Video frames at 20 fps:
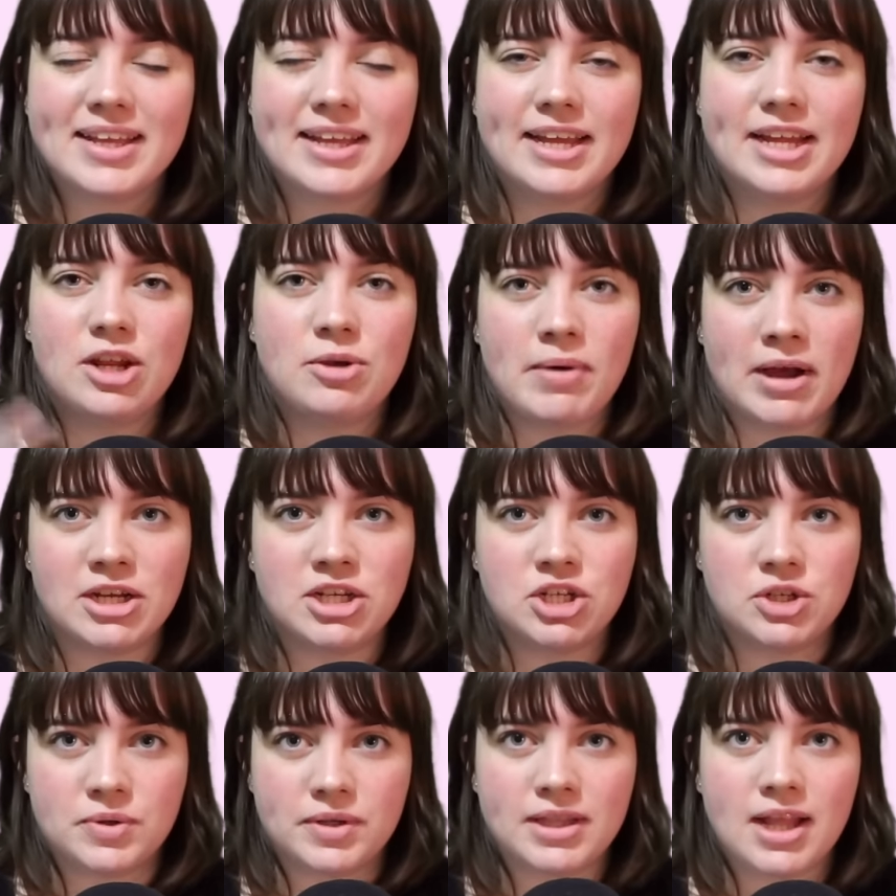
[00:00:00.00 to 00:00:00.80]
Can you
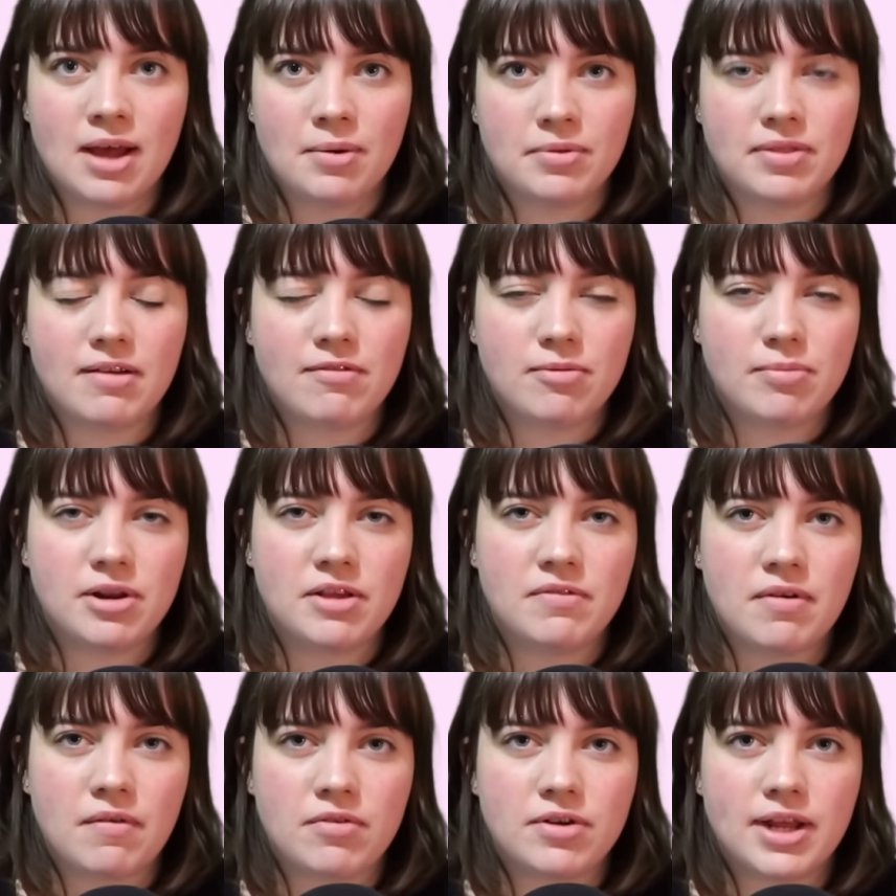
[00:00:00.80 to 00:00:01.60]
imagine doing that with everybody
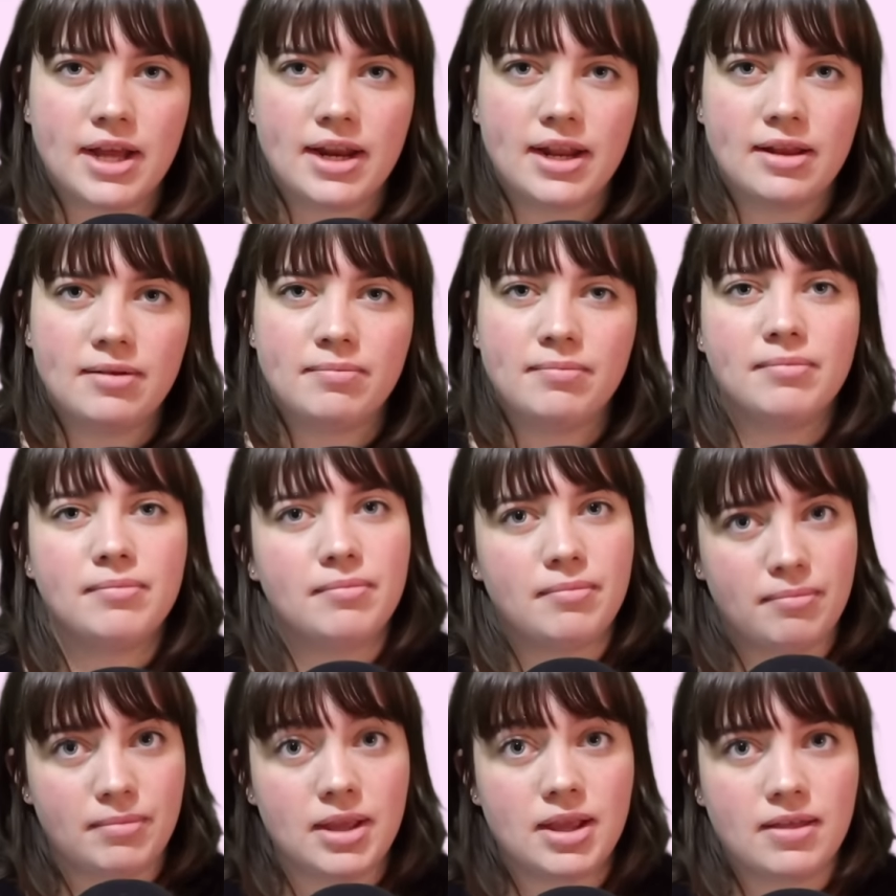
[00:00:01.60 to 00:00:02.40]
you've ever dated?
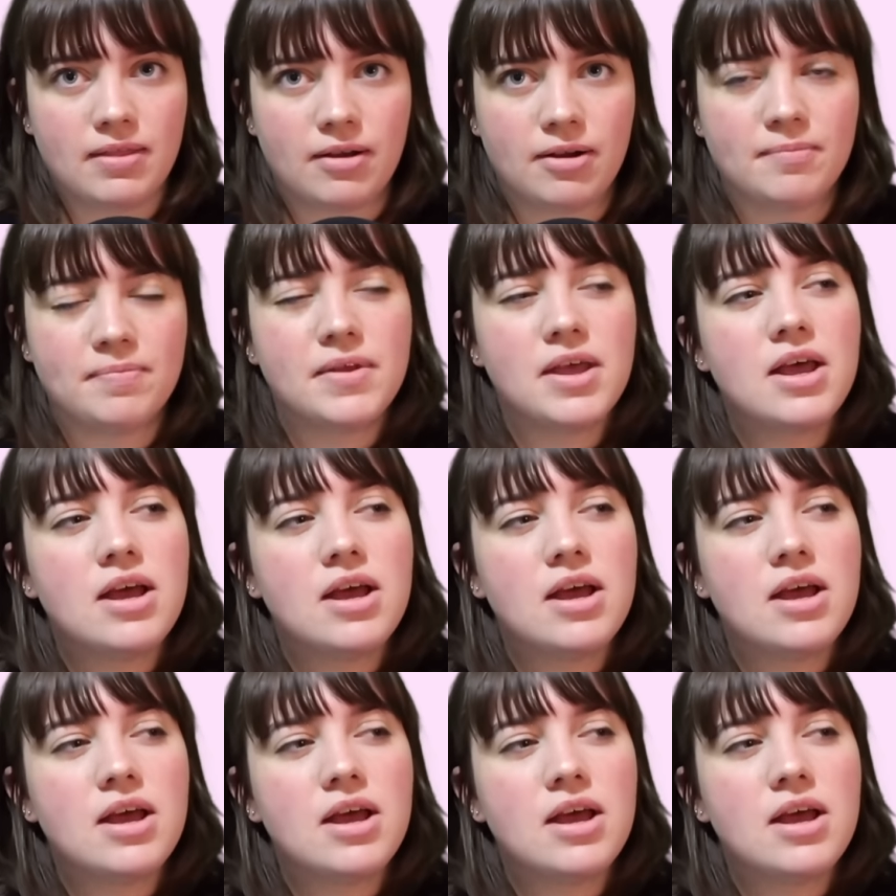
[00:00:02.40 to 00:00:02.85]
Me either.